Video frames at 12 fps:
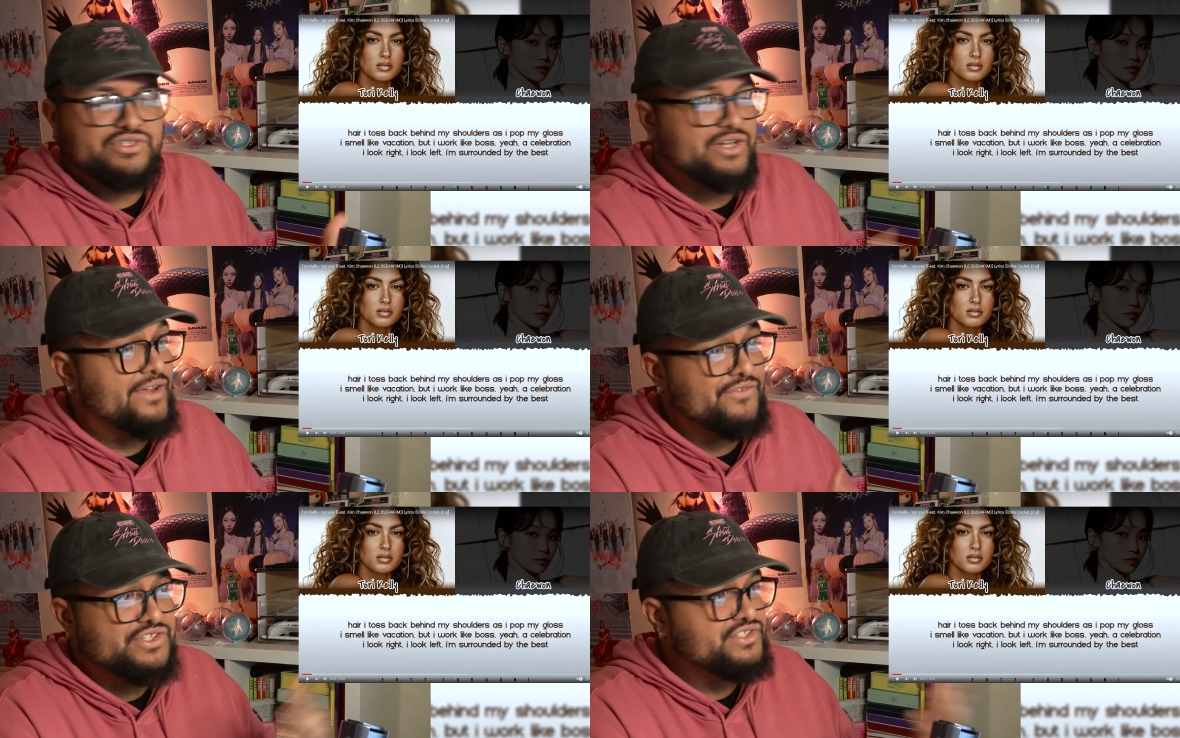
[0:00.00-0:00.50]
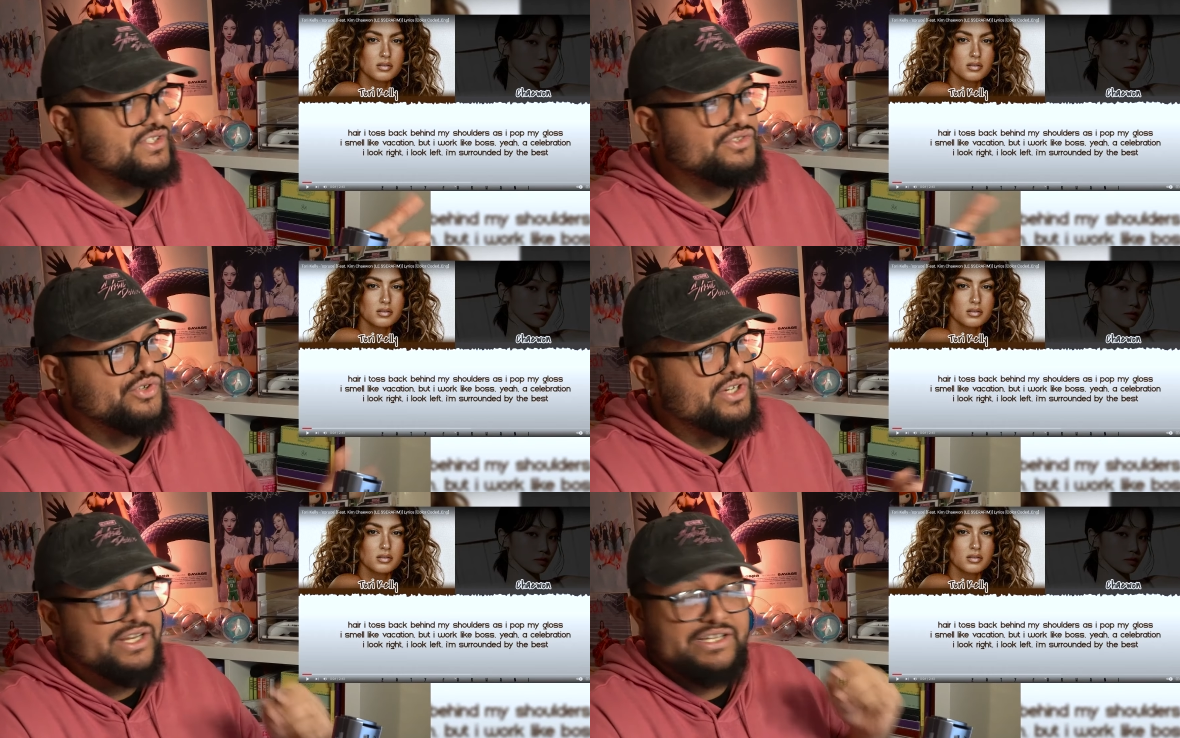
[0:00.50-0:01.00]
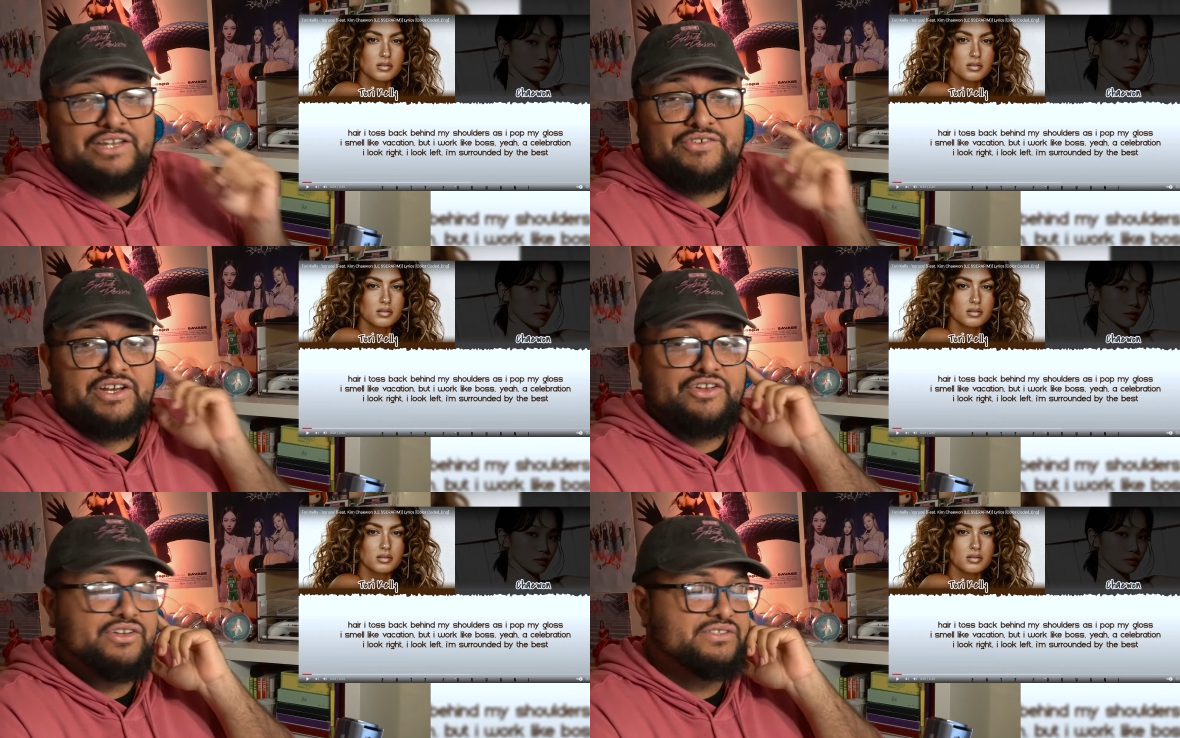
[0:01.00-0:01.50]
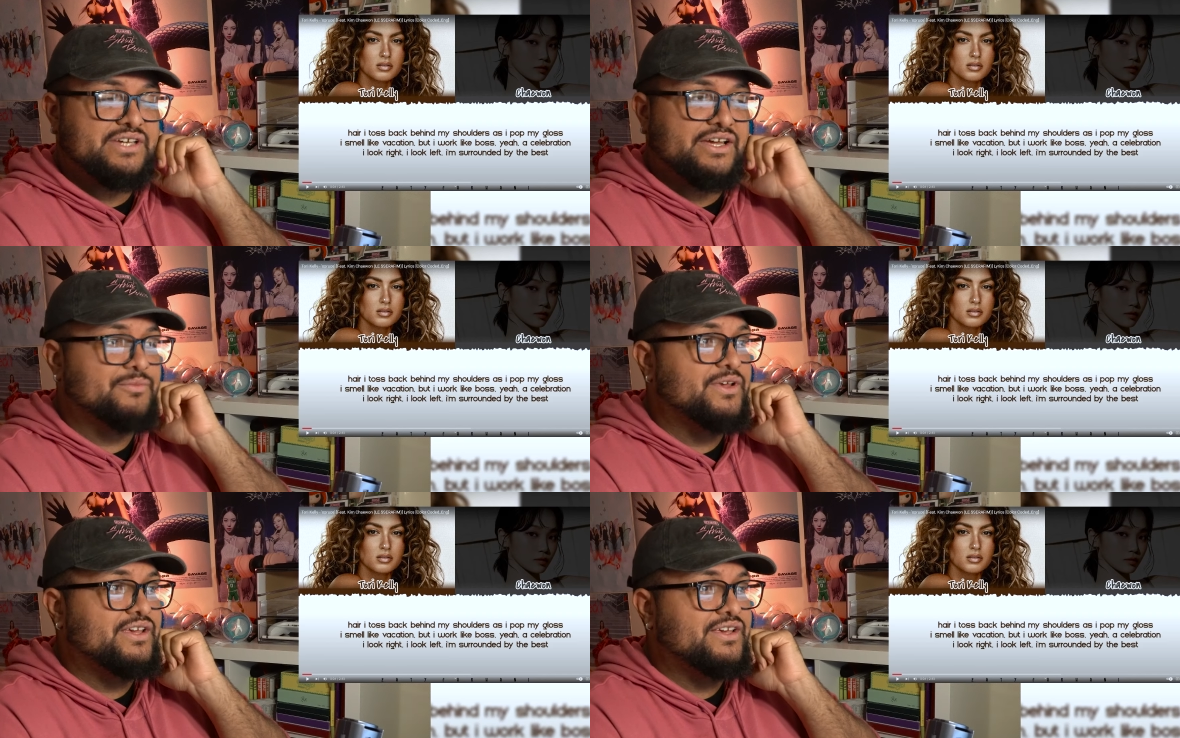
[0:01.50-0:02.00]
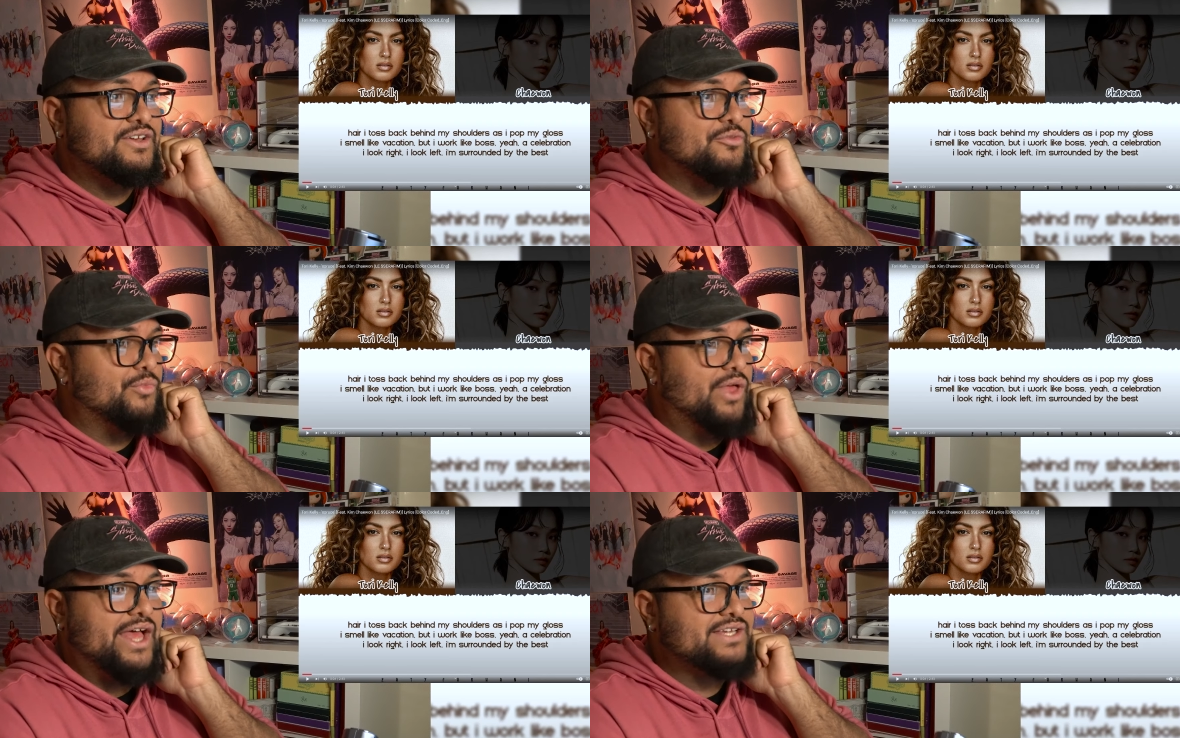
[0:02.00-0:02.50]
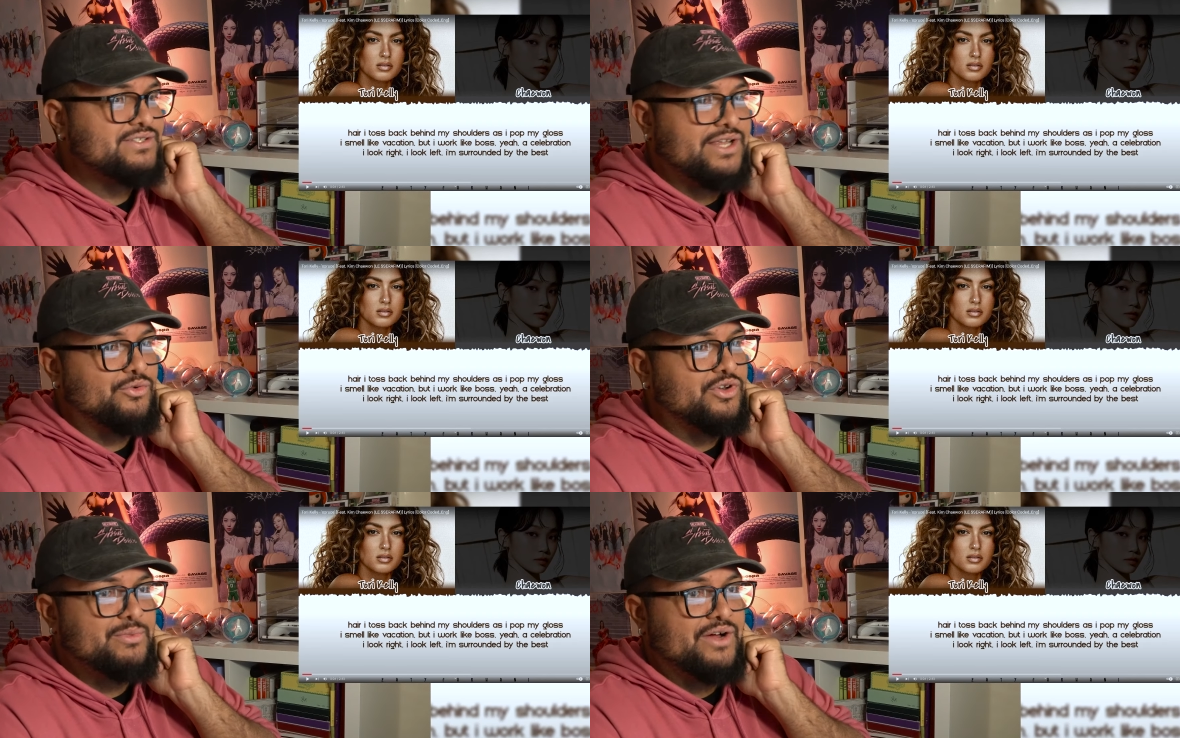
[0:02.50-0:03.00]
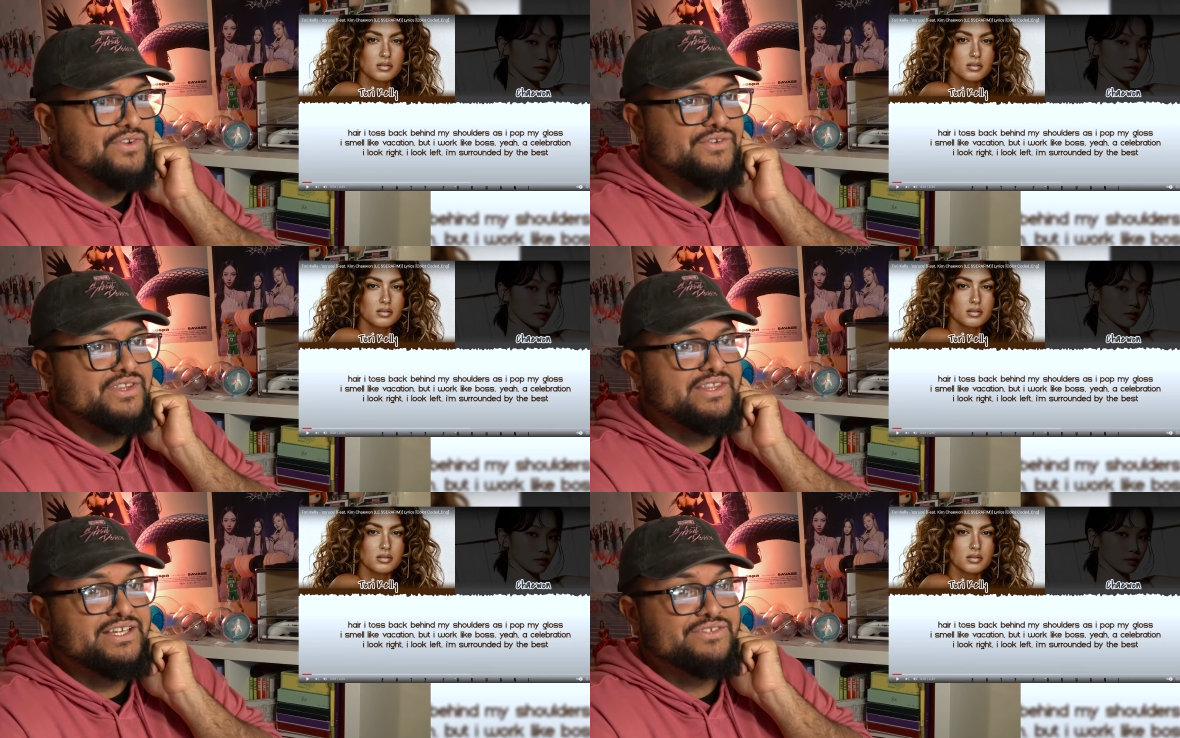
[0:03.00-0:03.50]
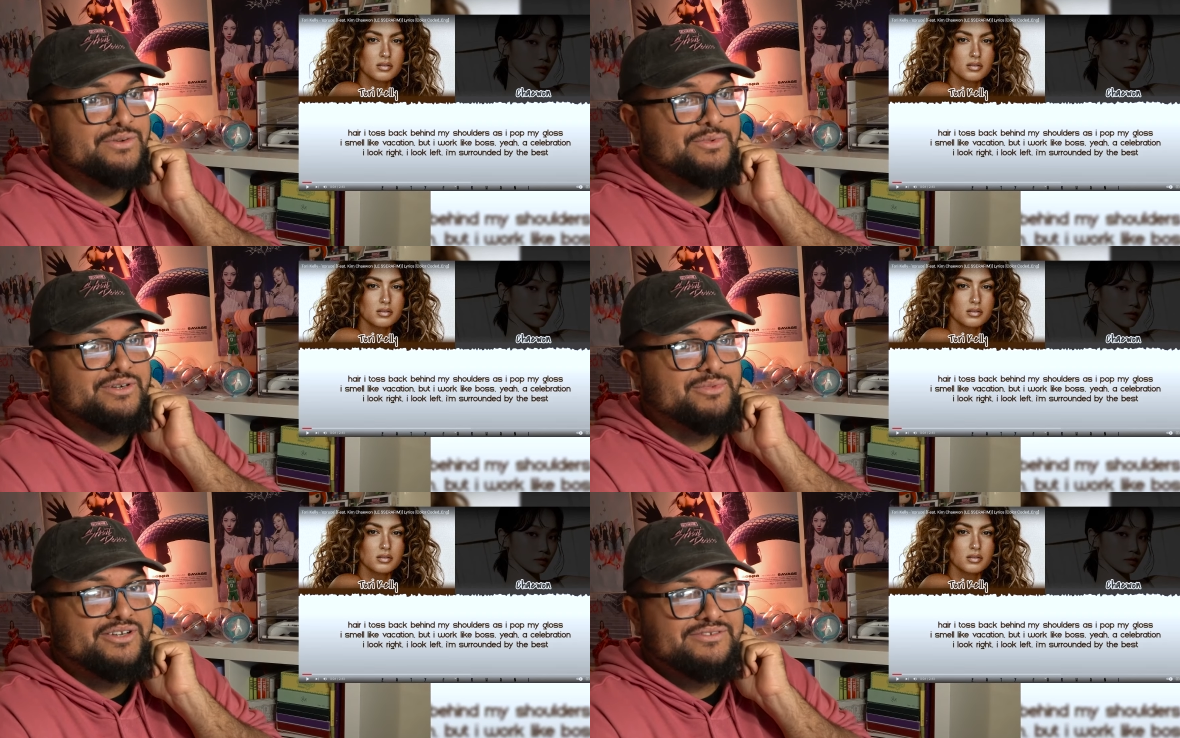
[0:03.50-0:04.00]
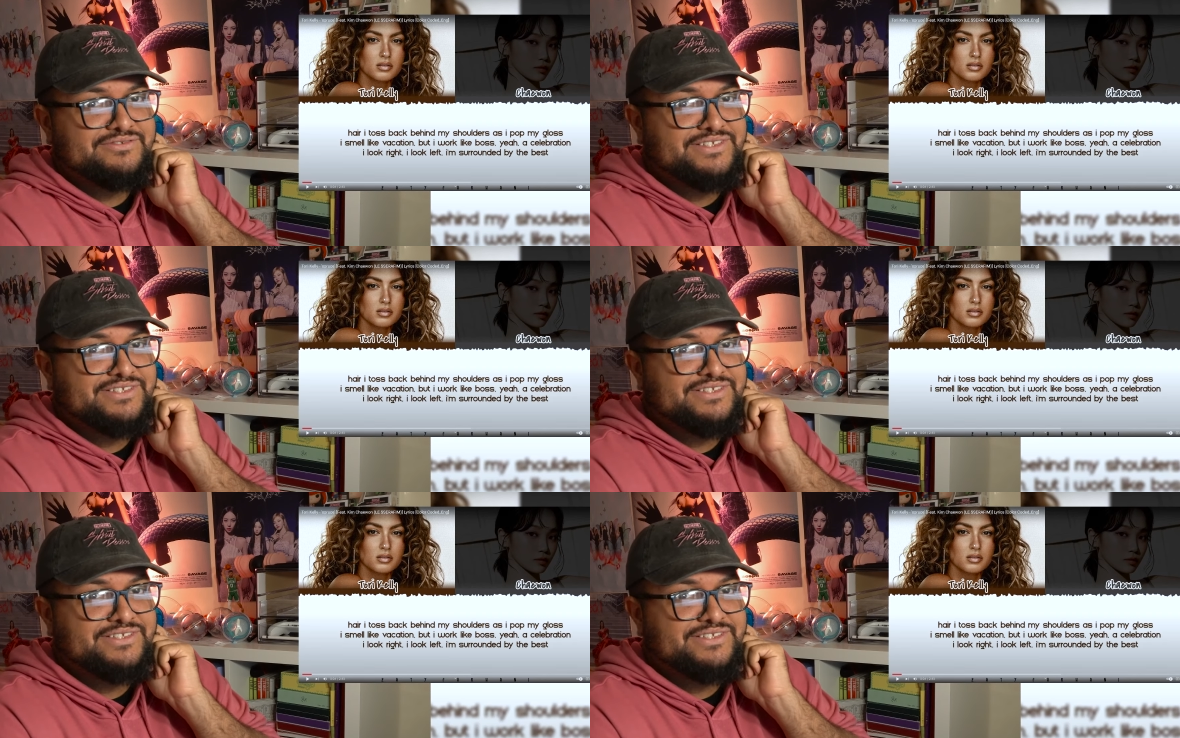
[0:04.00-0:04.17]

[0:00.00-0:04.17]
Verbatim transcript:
Speaker 1: To, I haven't listened to Tori Kelly in a very long time, but that's like one of my favorite things from her, bro.